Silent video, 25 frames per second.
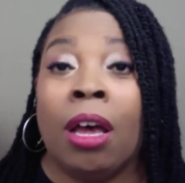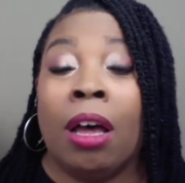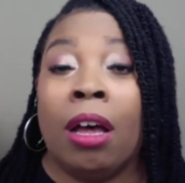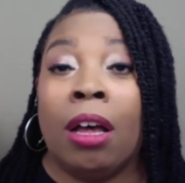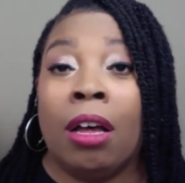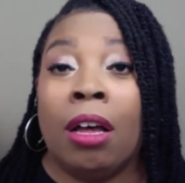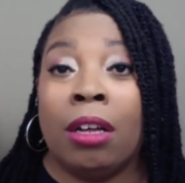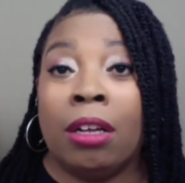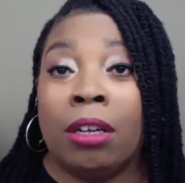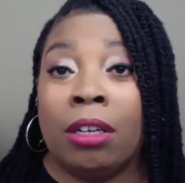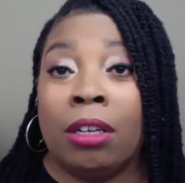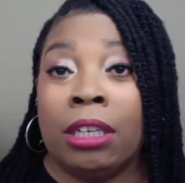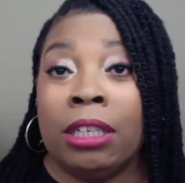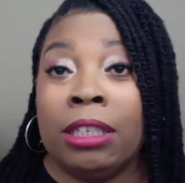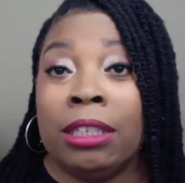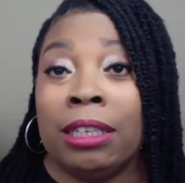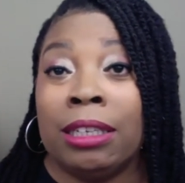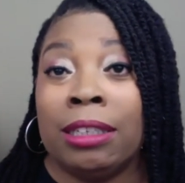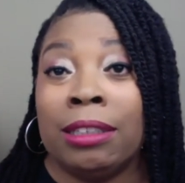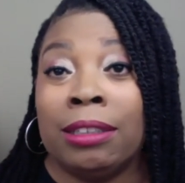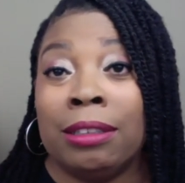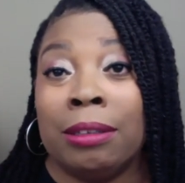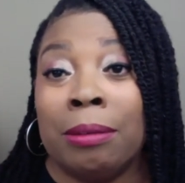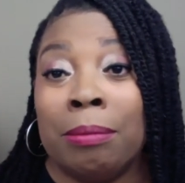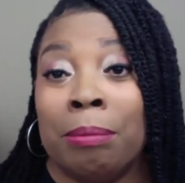Uh, he
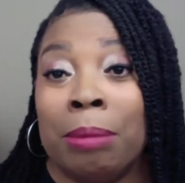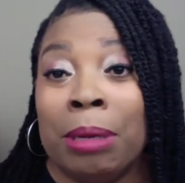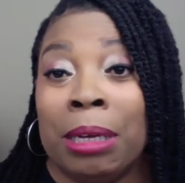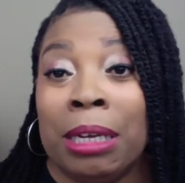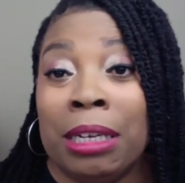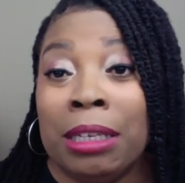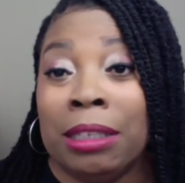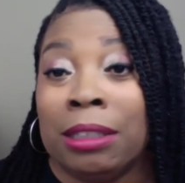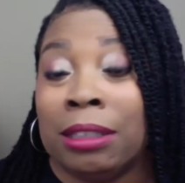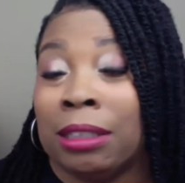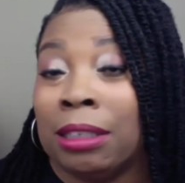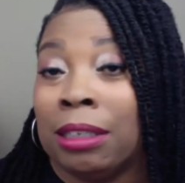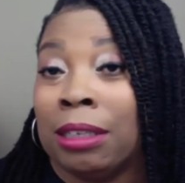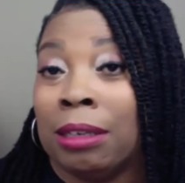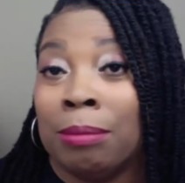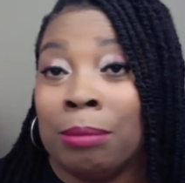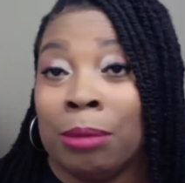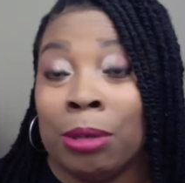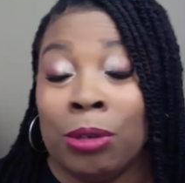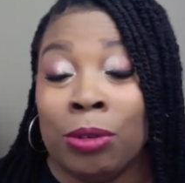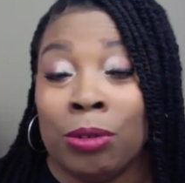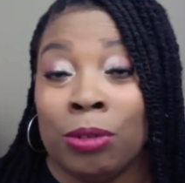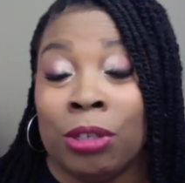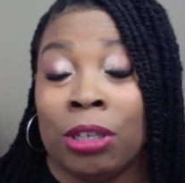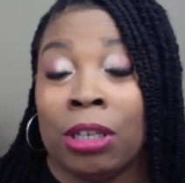does the beats and the
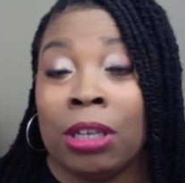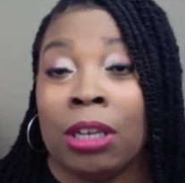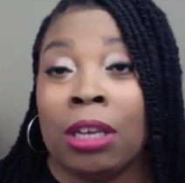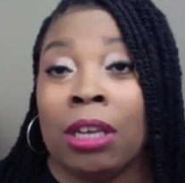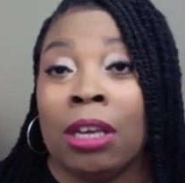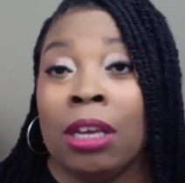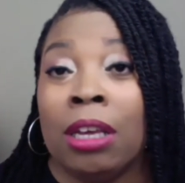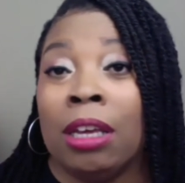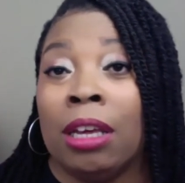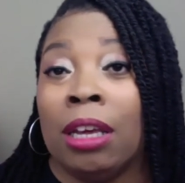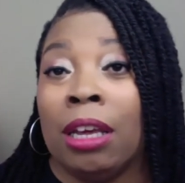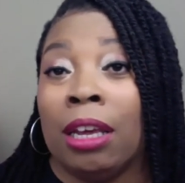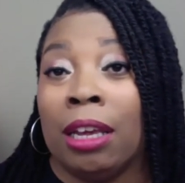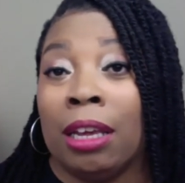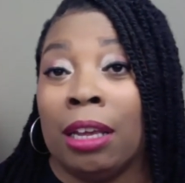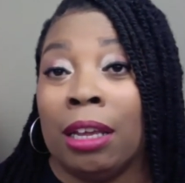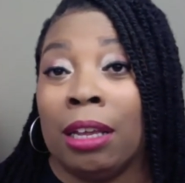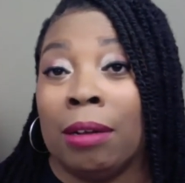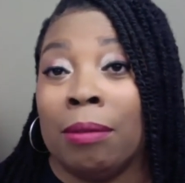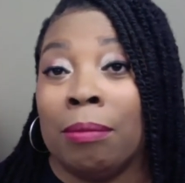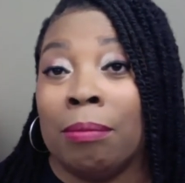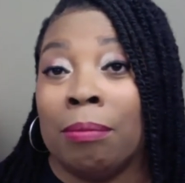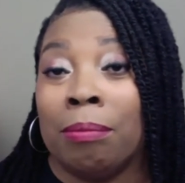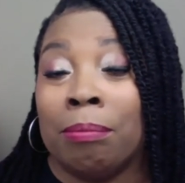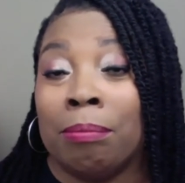music,
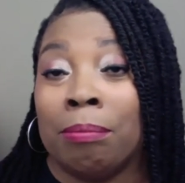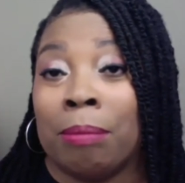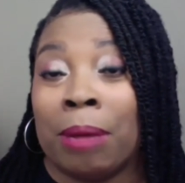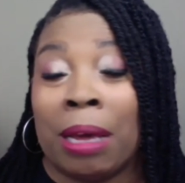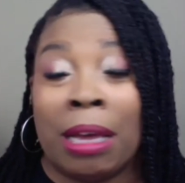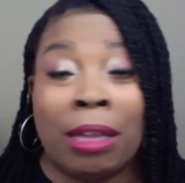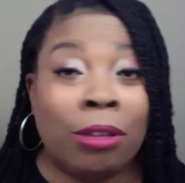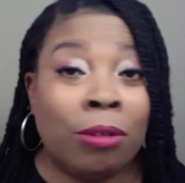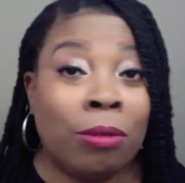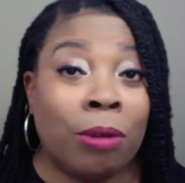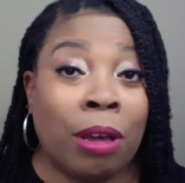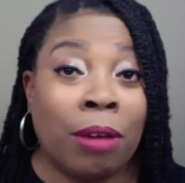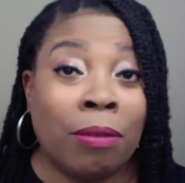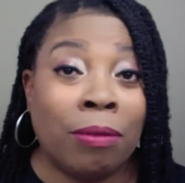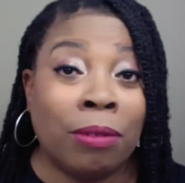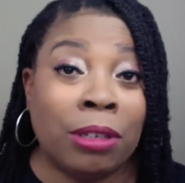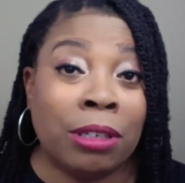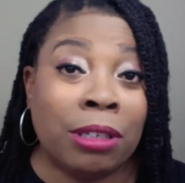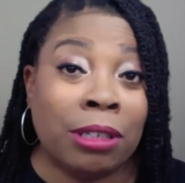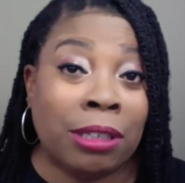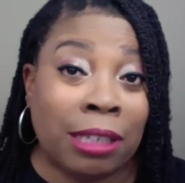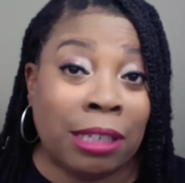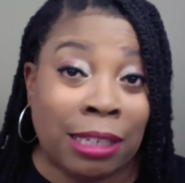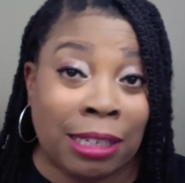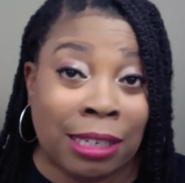and Matthew
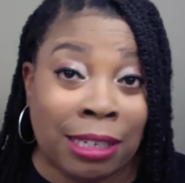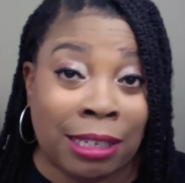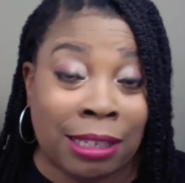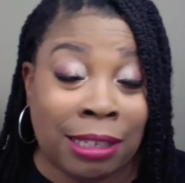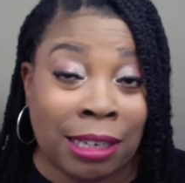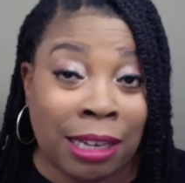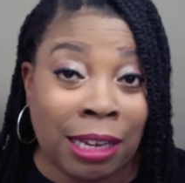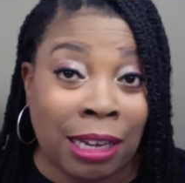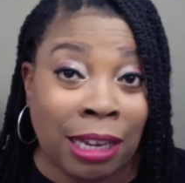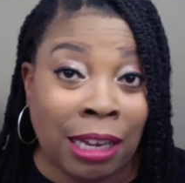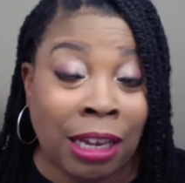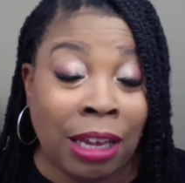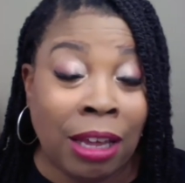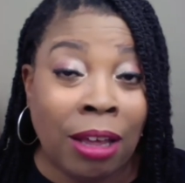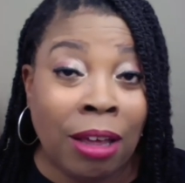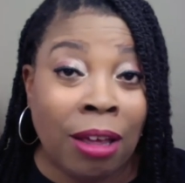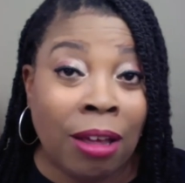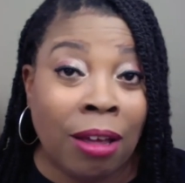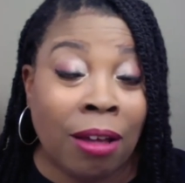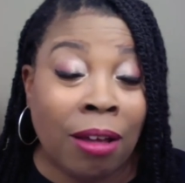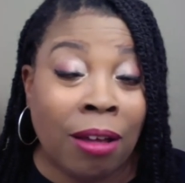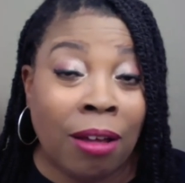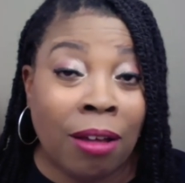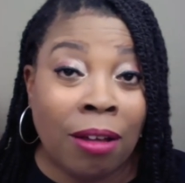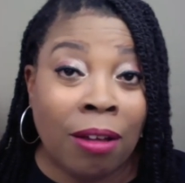Evans did the singing
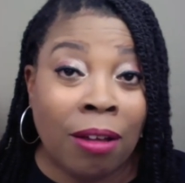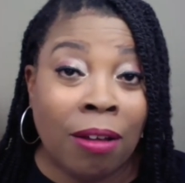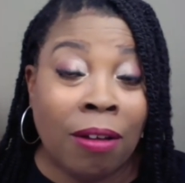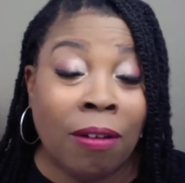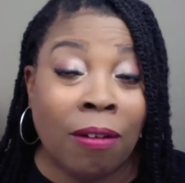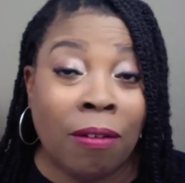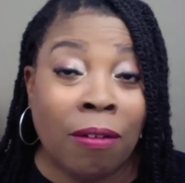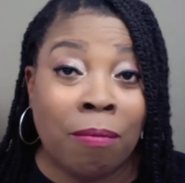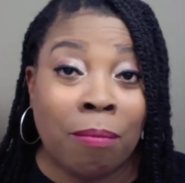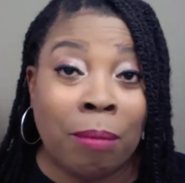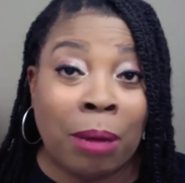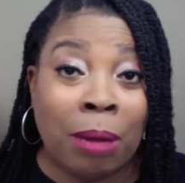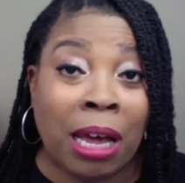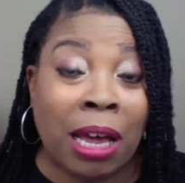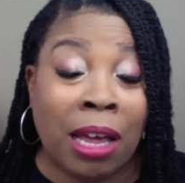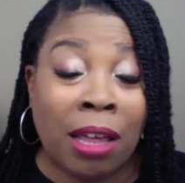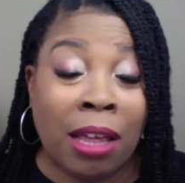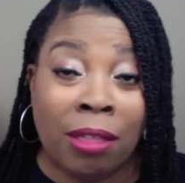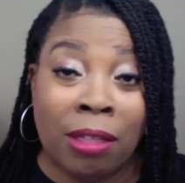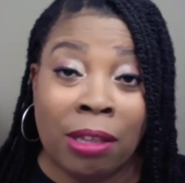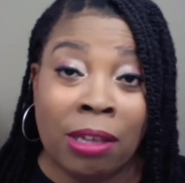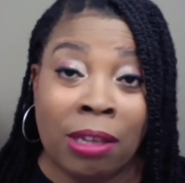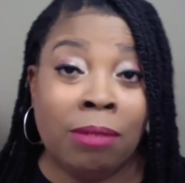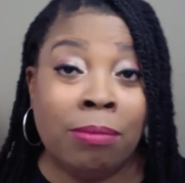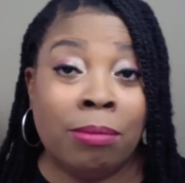of my
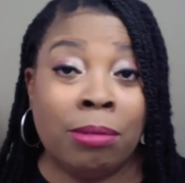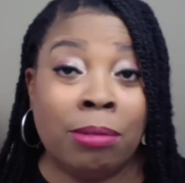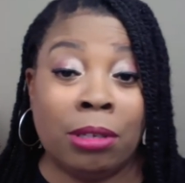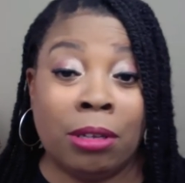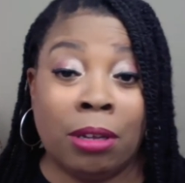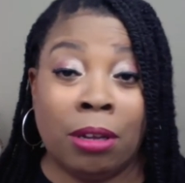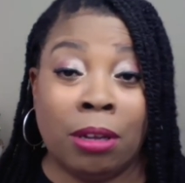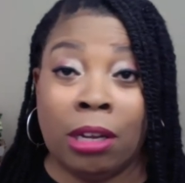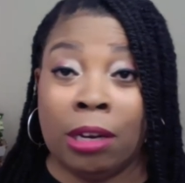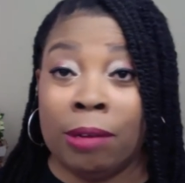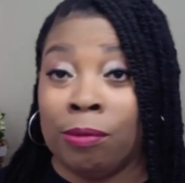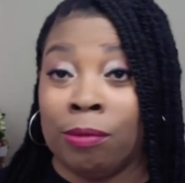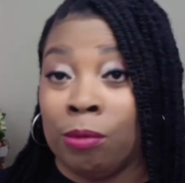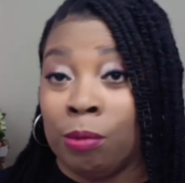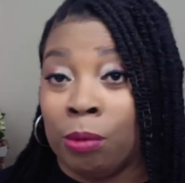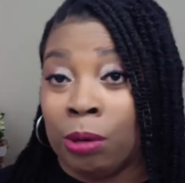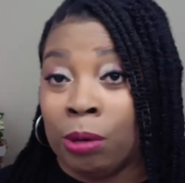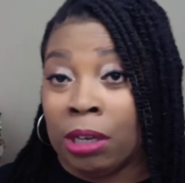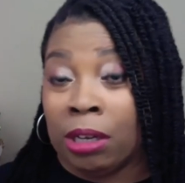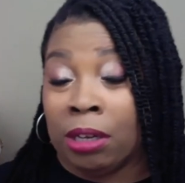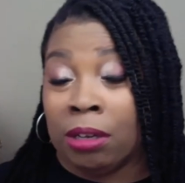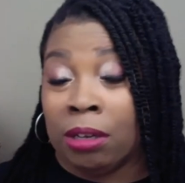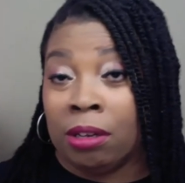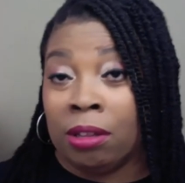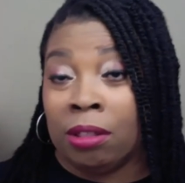theme song. And if you want
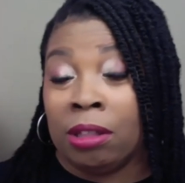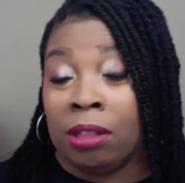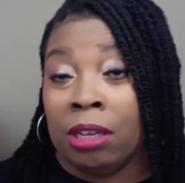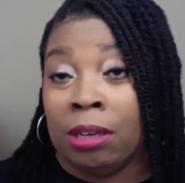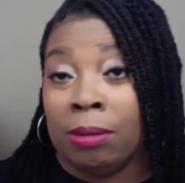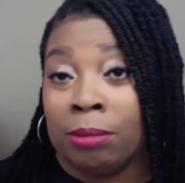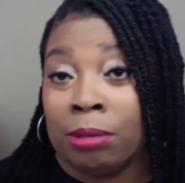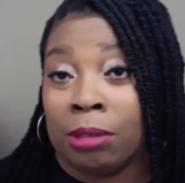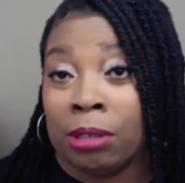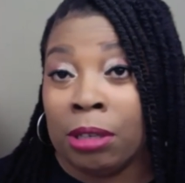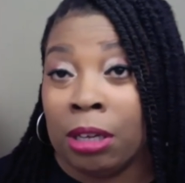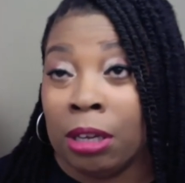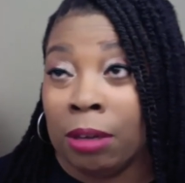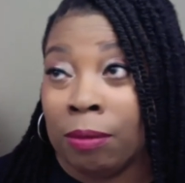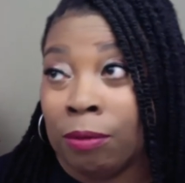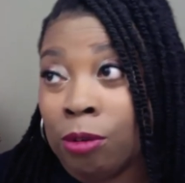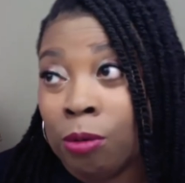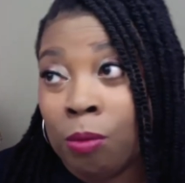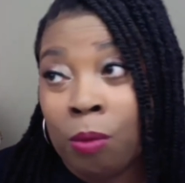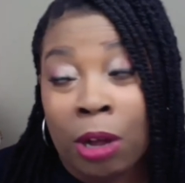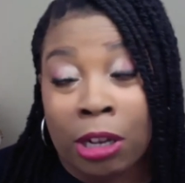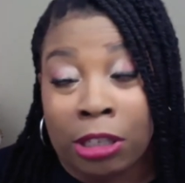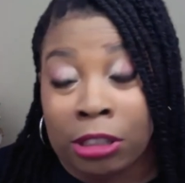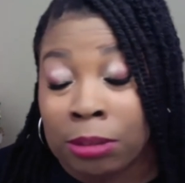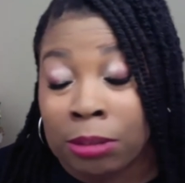to hear the theme song, if
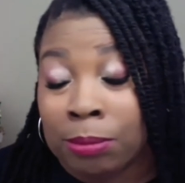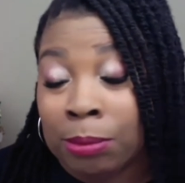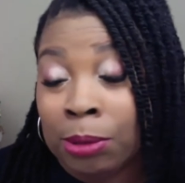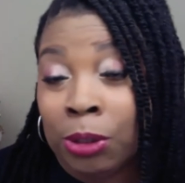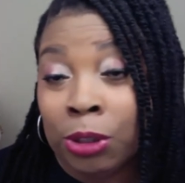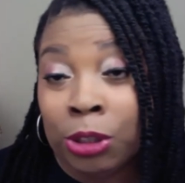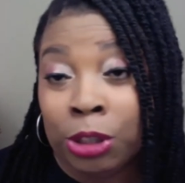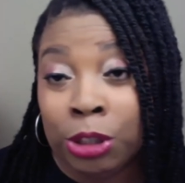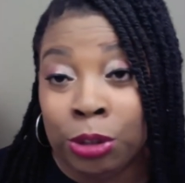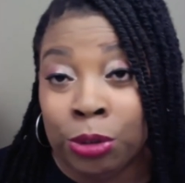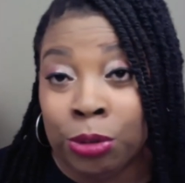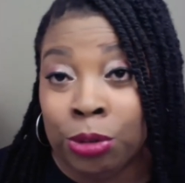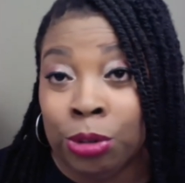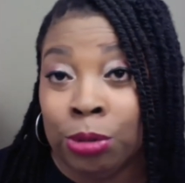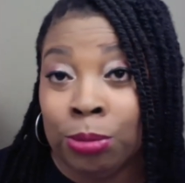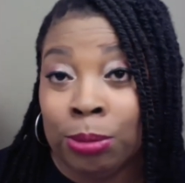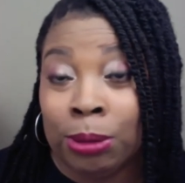you're watching me on YouTube,